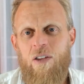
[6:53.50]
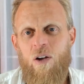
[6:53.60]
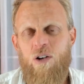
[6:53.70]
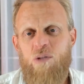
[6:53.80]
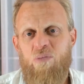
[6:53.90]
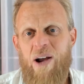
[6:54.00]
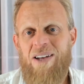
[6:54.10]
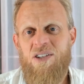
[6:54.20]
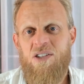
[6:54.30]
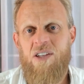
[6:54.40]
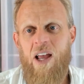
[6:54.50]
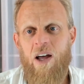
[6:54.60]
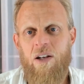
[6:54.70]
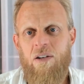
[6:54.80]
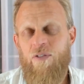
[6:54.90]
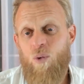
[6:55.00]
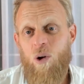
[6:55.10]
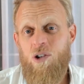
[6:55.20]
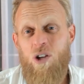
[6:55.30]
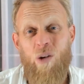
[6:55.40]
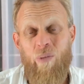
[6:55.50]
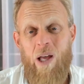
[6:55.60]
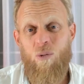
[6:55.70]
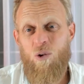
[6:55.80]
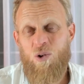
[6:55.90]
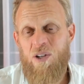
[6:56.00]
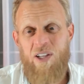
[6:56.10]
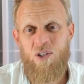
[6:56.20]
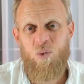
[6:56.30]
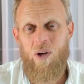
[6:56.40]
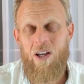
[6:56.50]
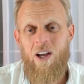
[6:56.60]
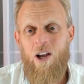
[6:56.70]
those branches down. If you want to, you can plant more trees elsewhere.